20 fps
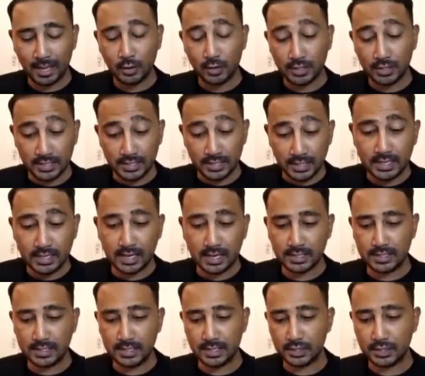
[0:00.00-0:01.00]
Zita
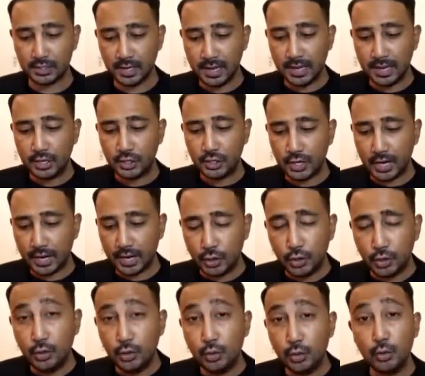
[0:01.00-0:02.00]
says she had a
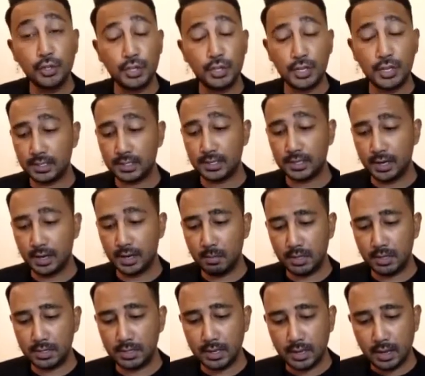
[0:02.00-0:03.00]
huge
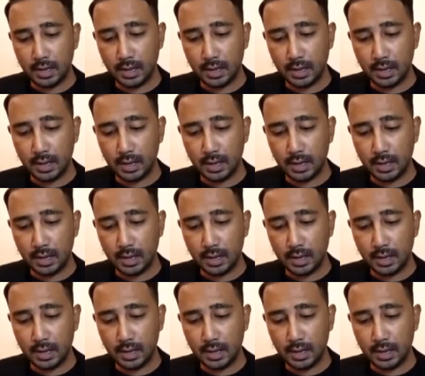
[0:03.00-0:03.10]
disagreement